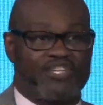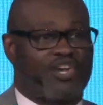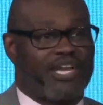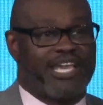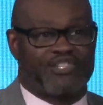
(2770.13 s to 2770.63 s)
you're
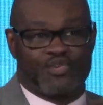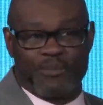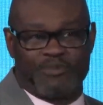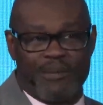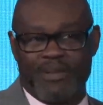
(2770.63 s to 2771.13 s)
going to get
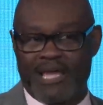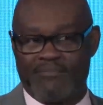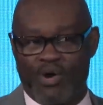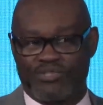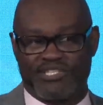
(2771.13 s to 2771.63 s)
tripped up like
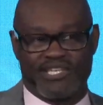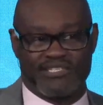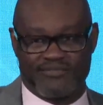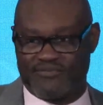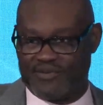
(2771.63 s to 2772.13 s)
Moses is
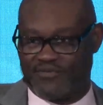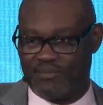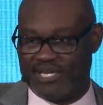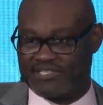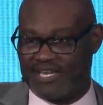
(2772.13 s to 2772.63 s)
a few
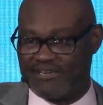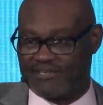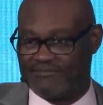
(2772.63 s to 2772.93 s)
minutes later.